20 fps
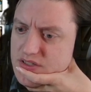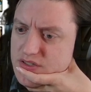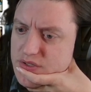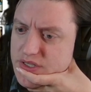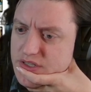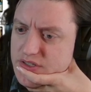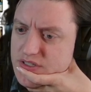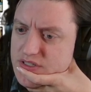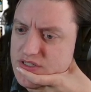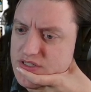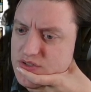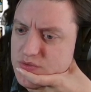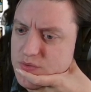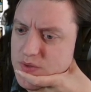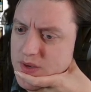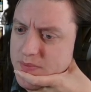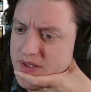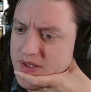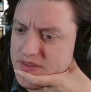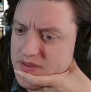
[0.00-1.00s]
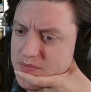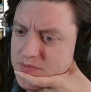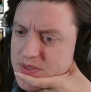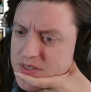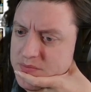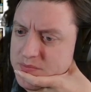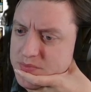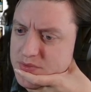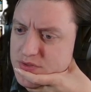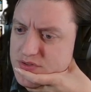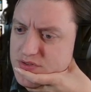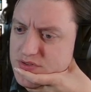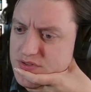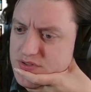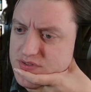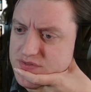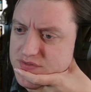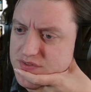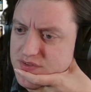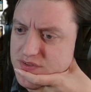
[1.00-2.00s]
So I could swap out the
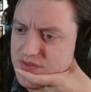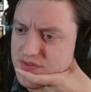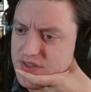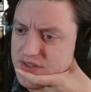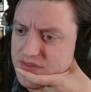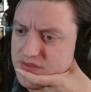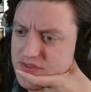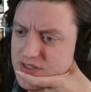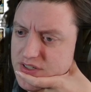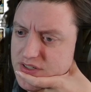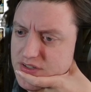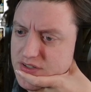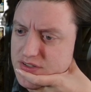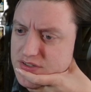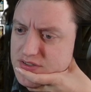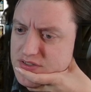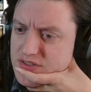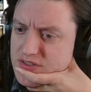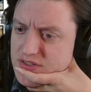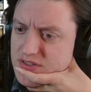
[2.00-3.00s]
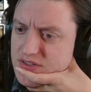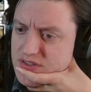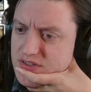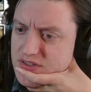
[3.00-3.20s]
Bamboozles for Fang Fighters.